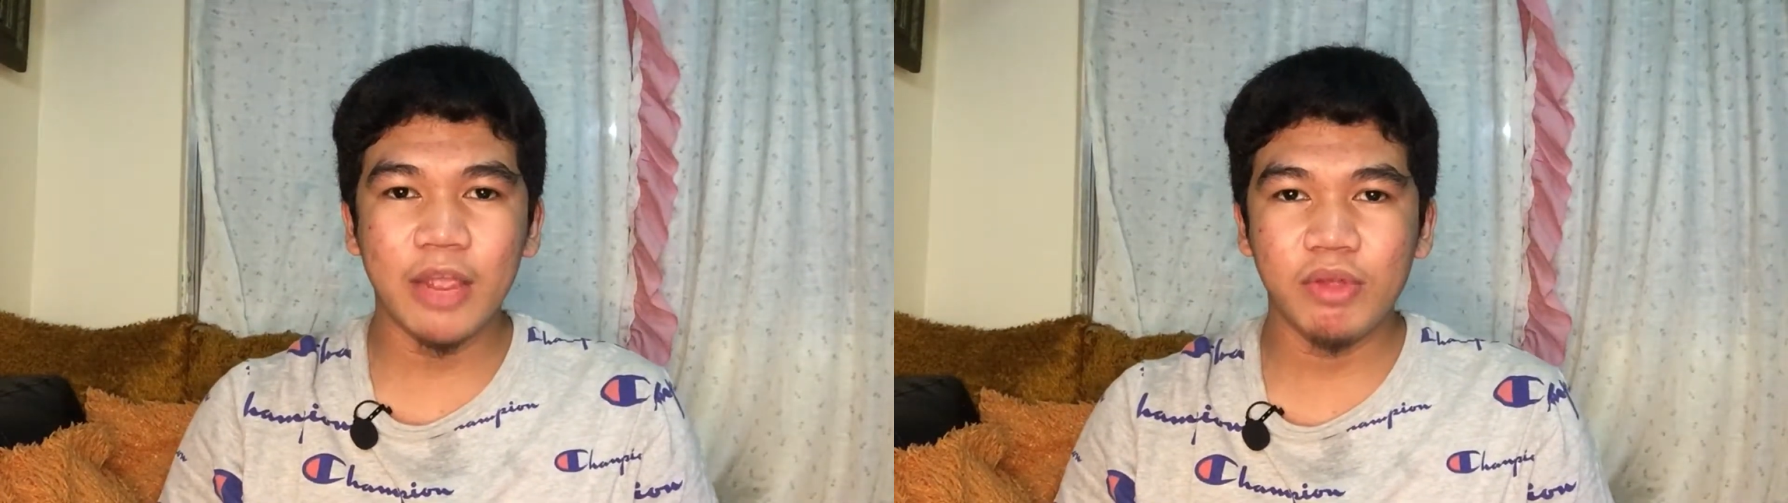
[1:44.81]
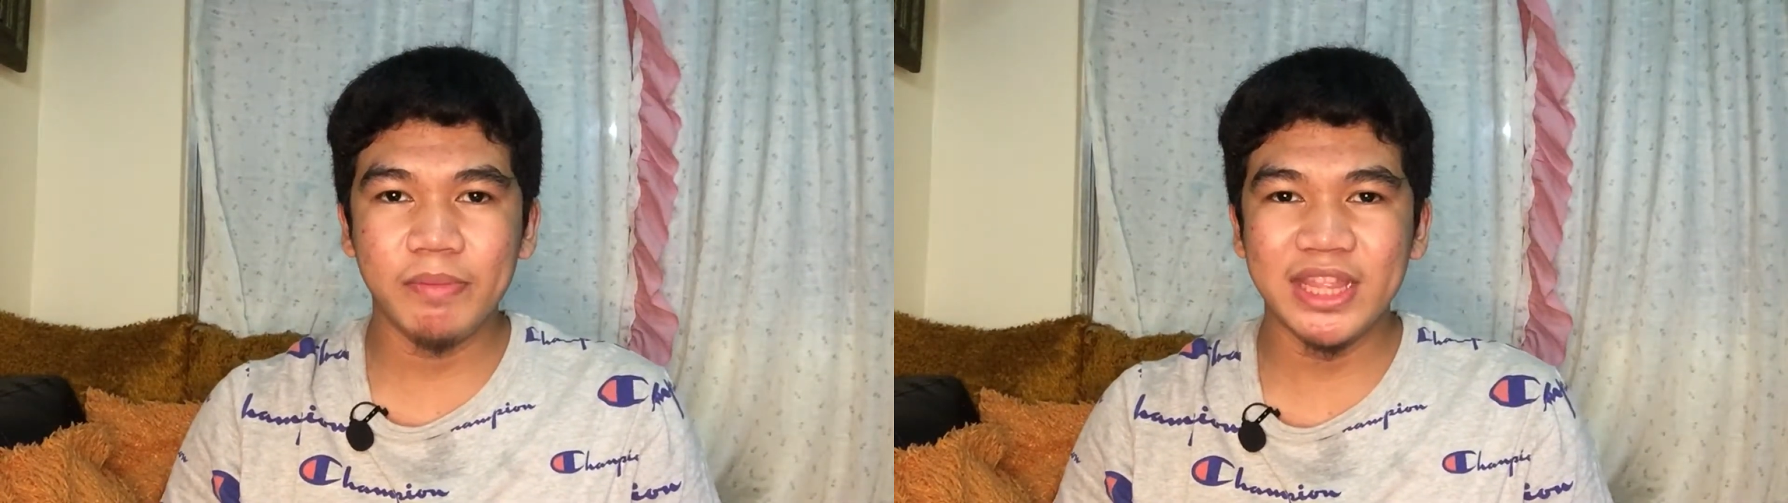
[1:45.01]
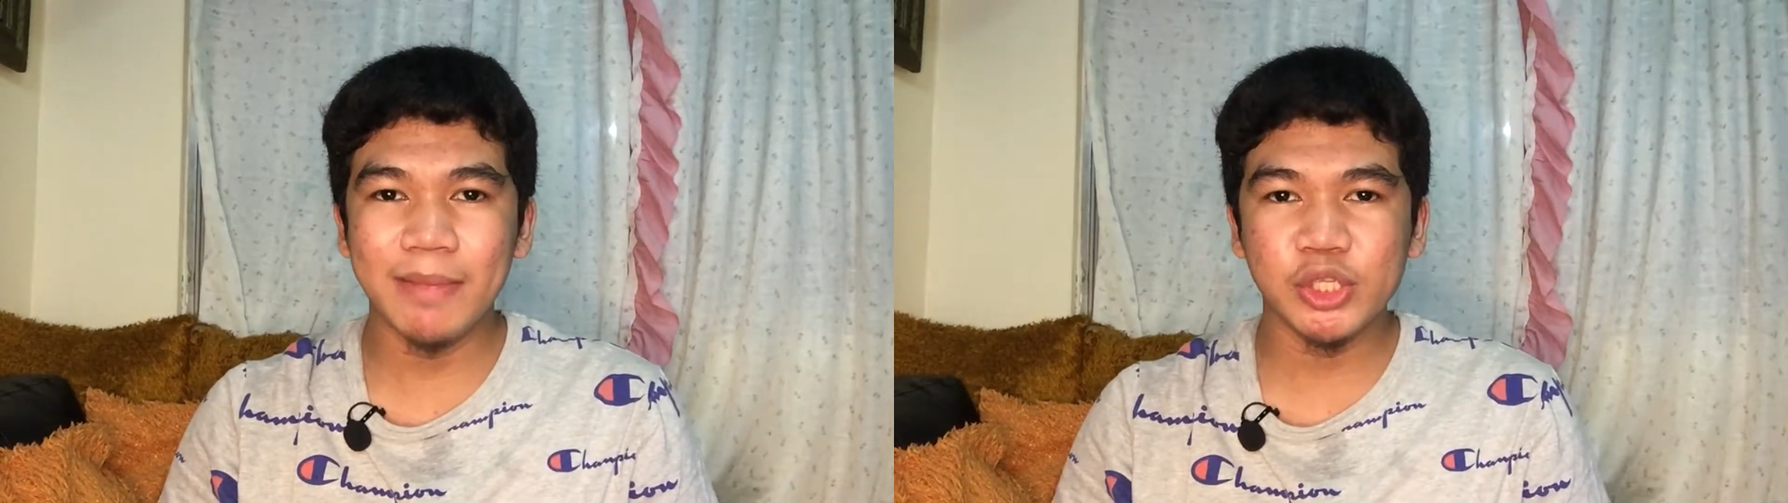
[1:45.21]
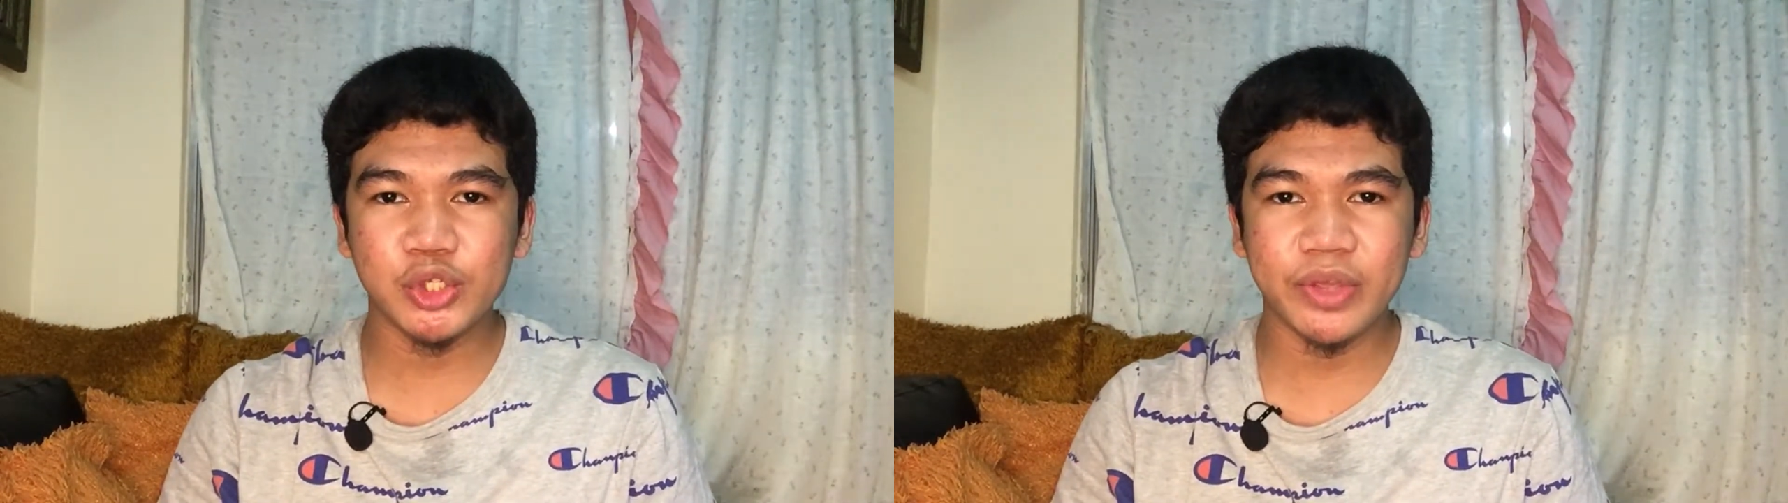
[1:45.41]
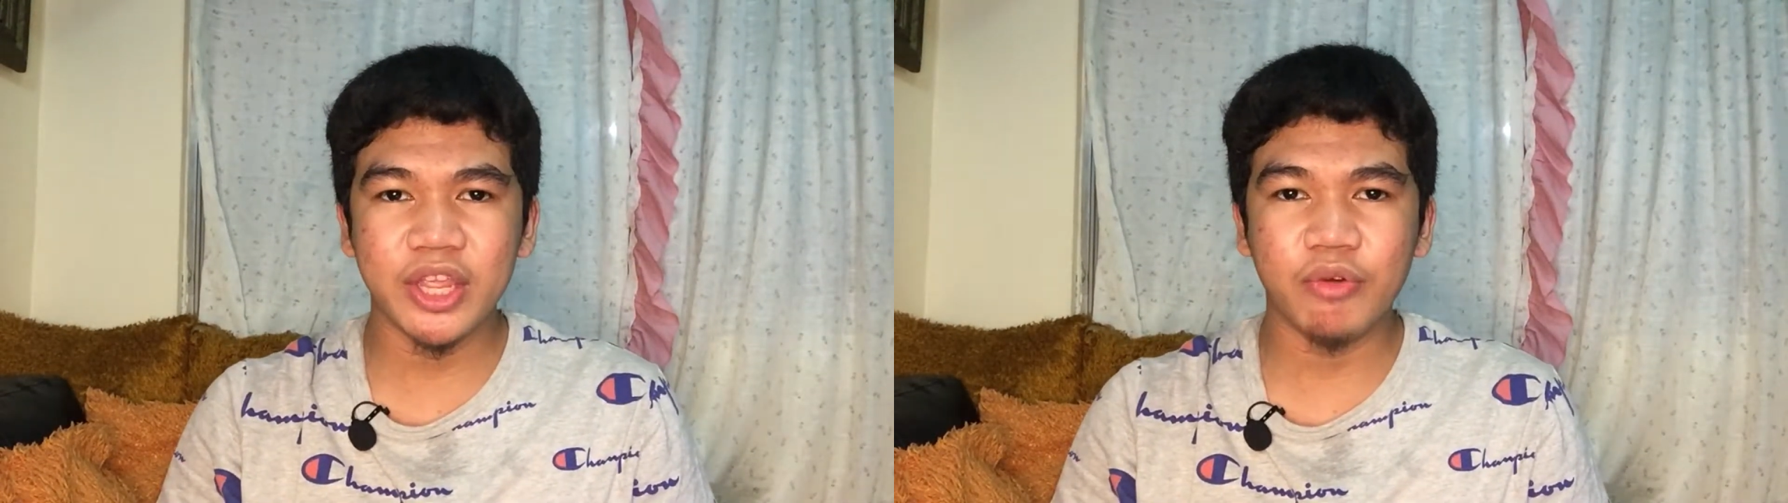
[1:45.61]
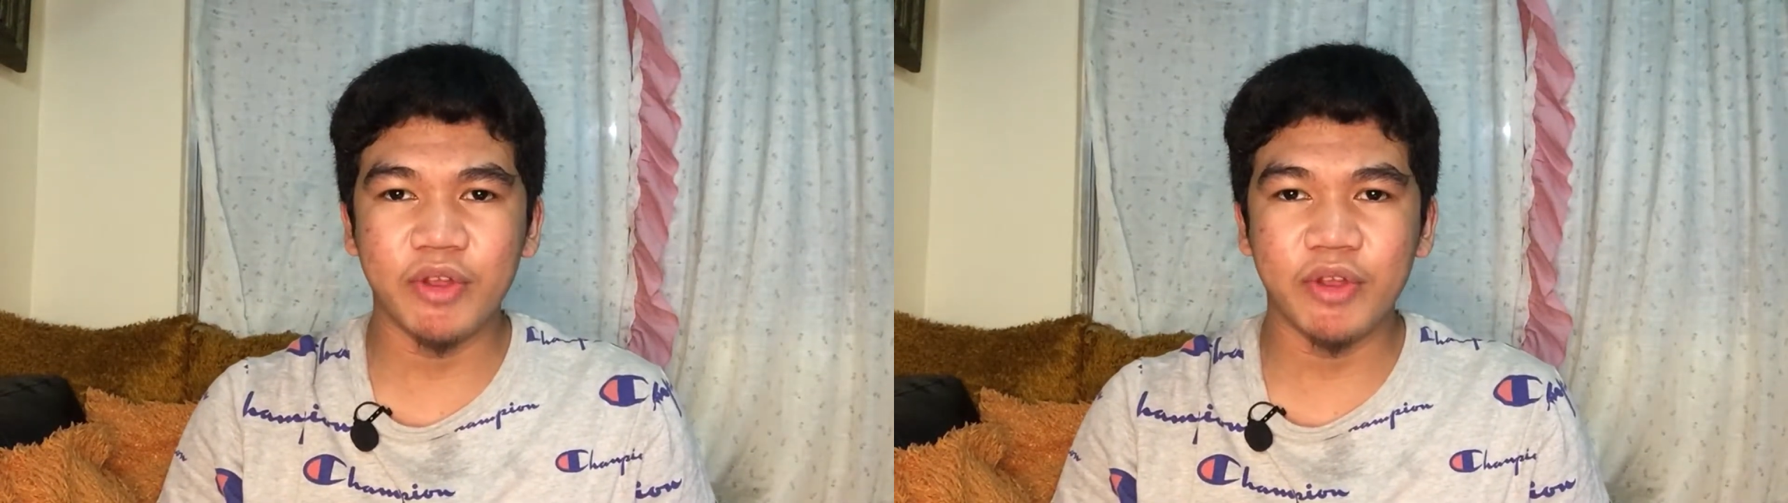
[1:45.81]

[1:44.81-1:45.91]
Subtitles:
I will be demonstrating